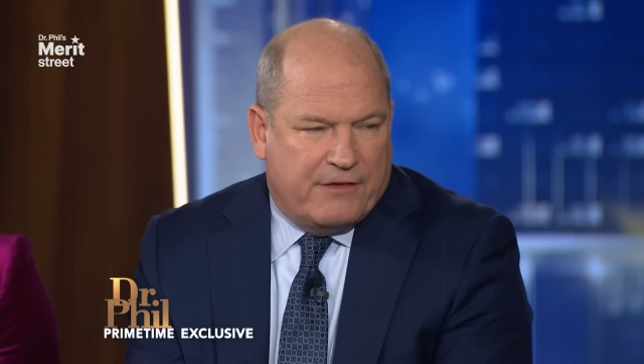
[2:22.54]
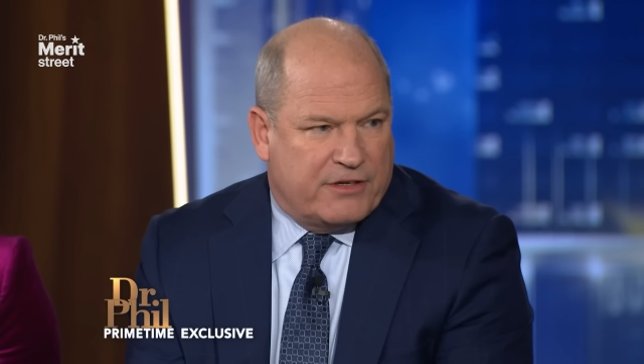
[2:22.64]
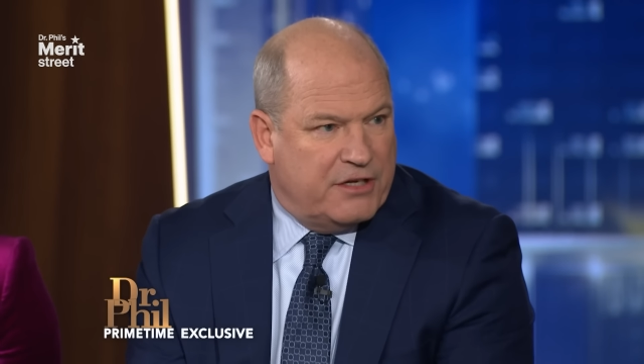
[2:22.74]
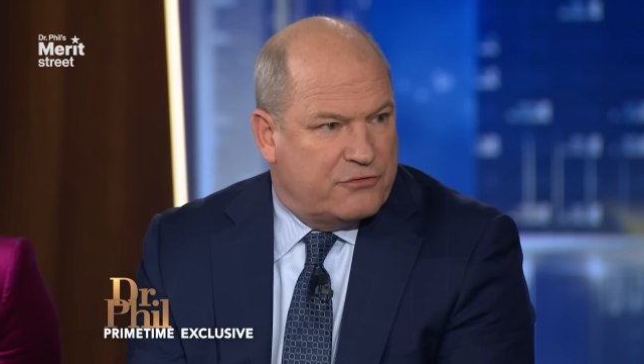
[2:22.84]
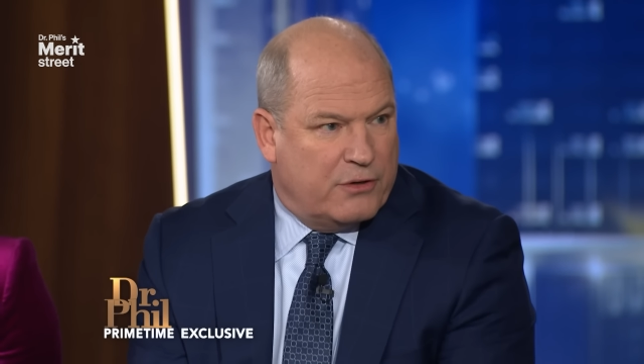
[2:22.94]

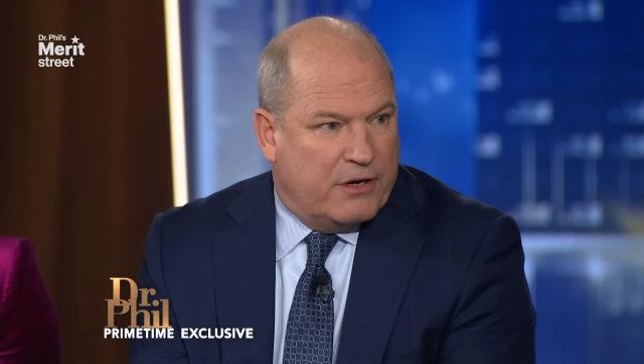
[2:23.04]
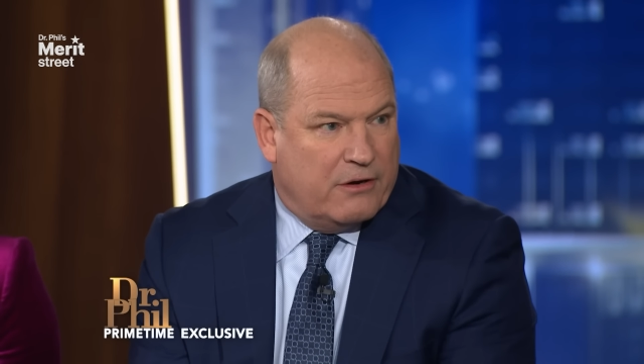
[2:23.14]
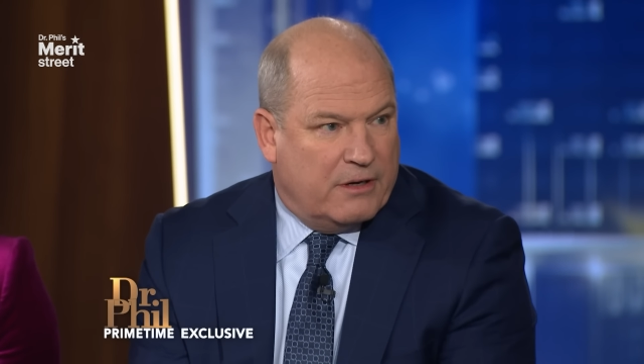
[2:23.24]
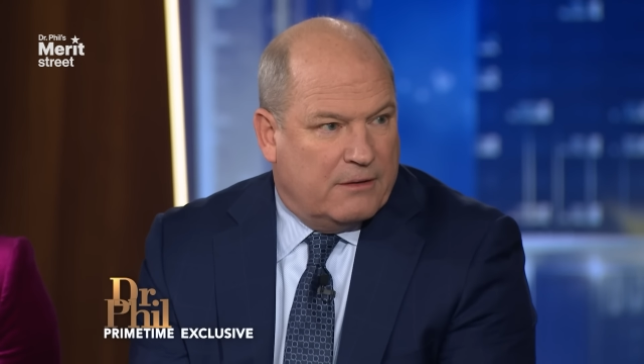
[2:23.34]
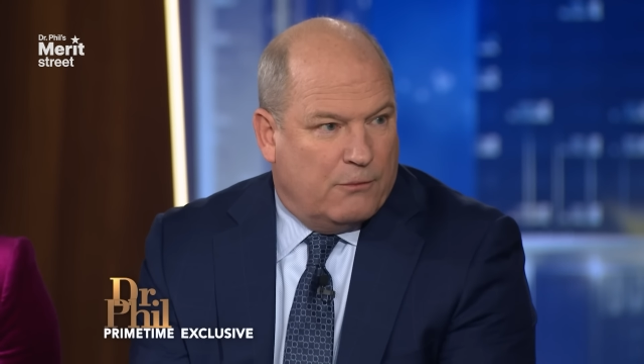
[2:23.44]
evidentiary
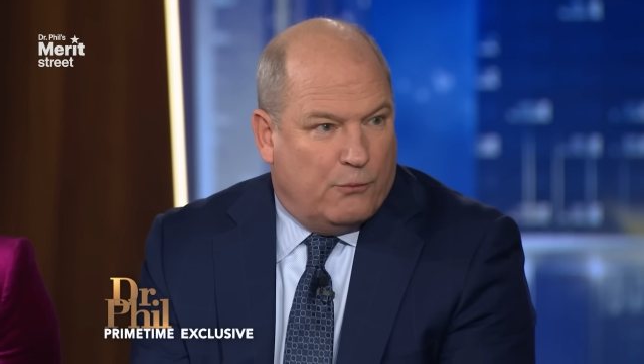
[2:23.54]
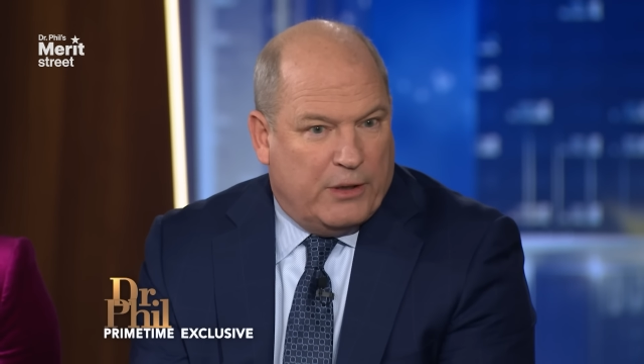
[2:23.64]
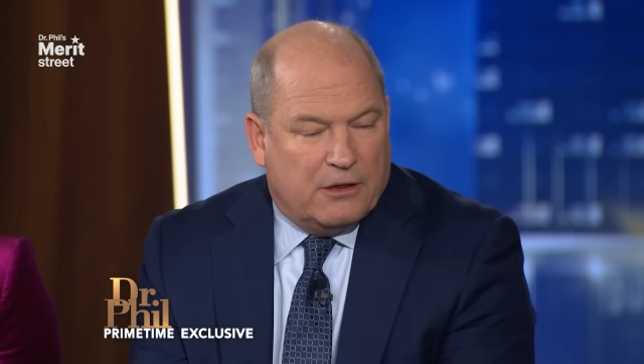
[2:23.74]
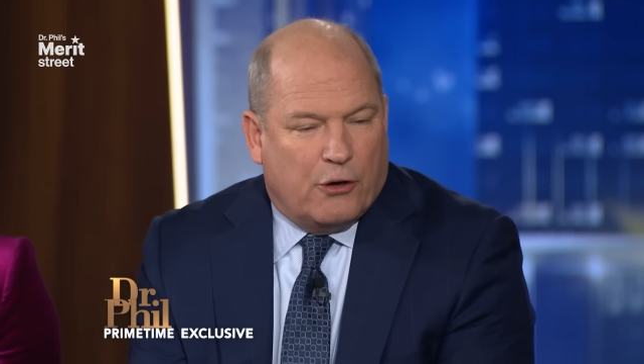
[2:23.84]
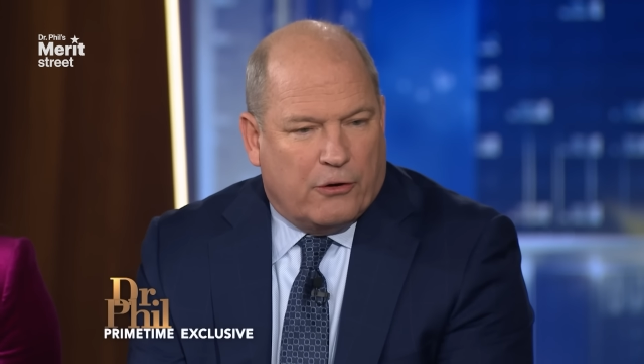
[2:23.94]
hearing,
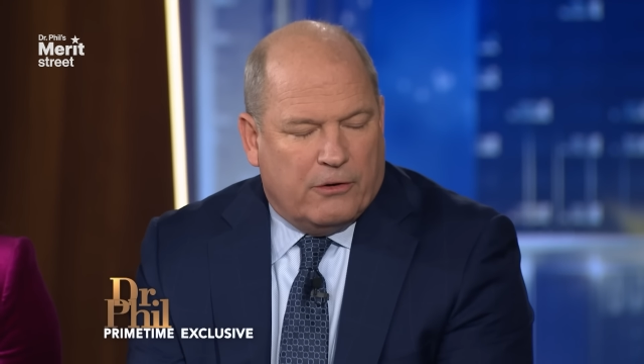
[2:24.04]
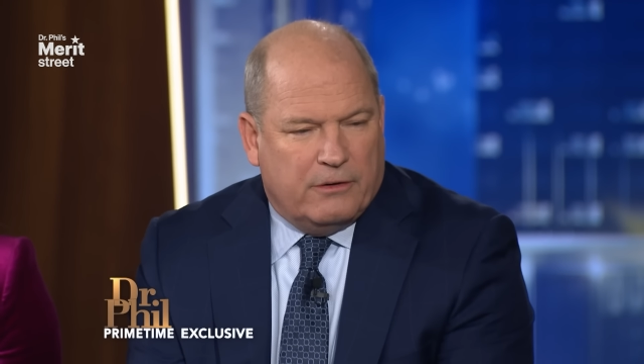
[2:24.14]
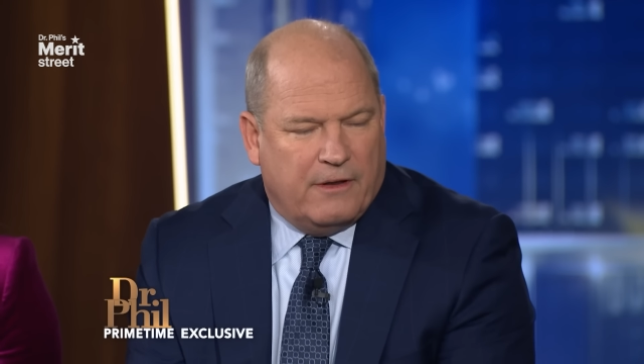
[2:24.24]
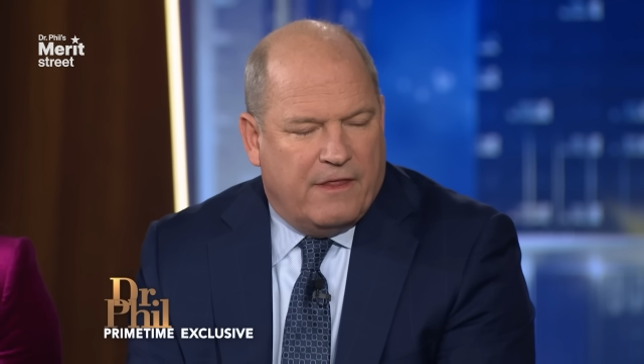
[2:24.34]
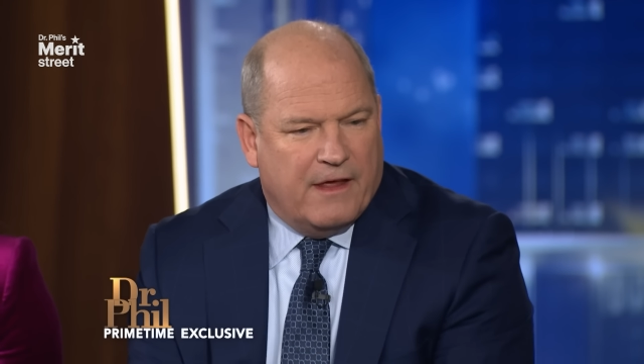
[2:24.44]
we
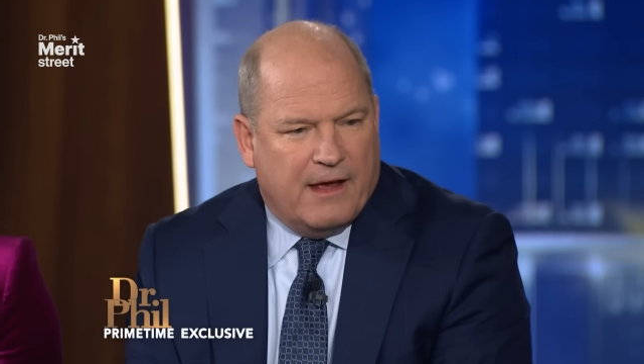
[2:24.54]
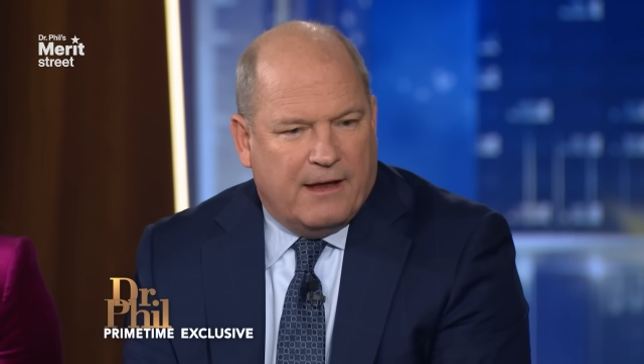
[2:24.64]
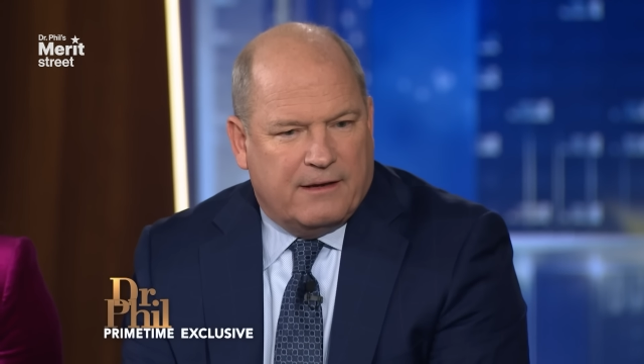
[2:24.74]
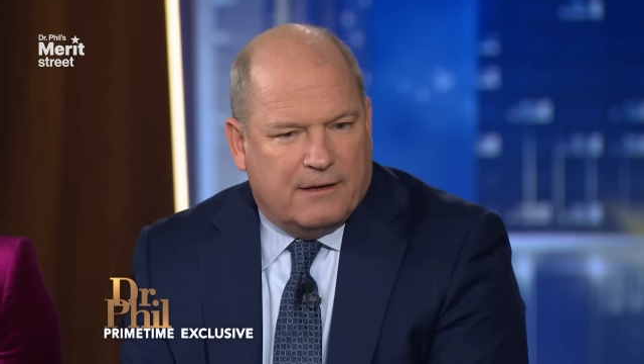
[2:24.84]
learned that